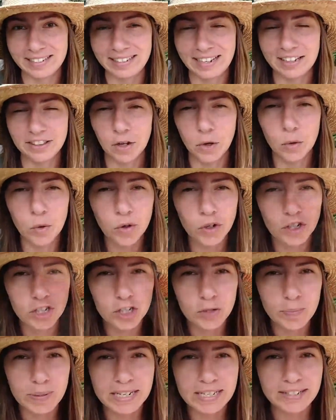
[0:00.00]
like the
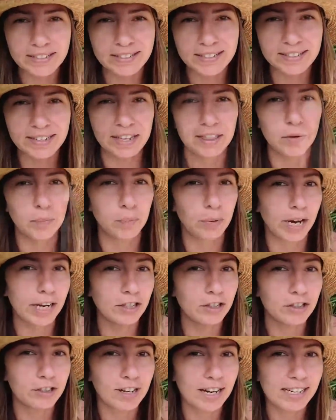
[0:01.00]
orange peels and the
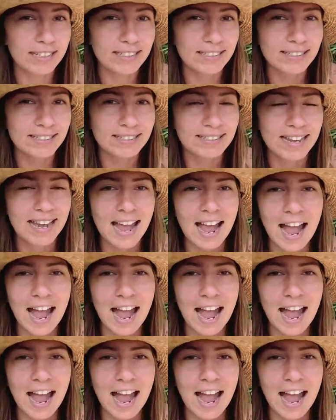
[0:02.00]
bread crusts,